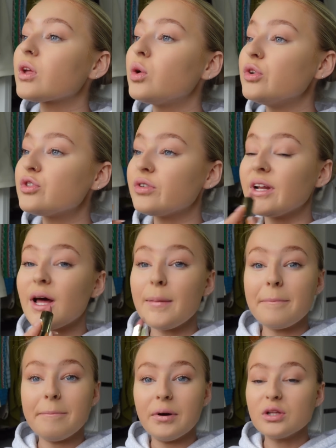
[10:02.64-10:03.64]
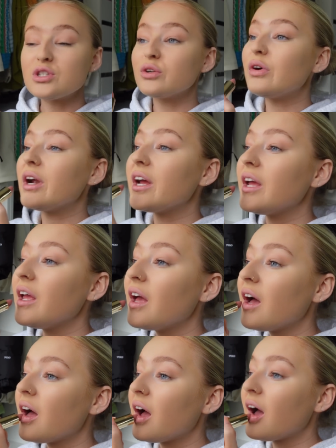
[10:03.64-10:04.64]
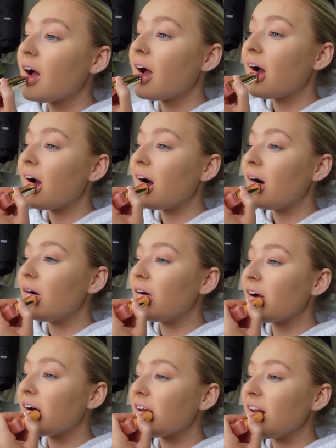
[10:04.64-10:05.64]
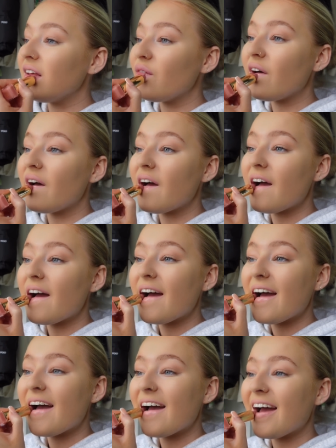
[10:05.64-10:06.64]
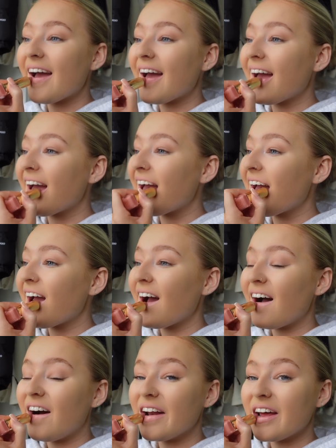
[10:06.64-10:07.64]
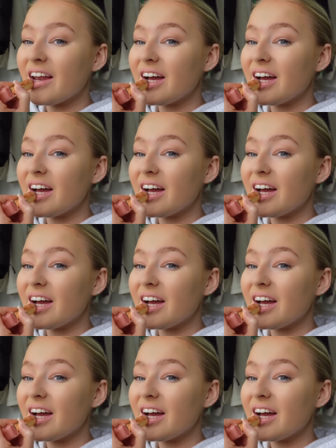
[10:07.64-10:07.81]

Oh, it's really like buttery. Oh my god, I love it. I don't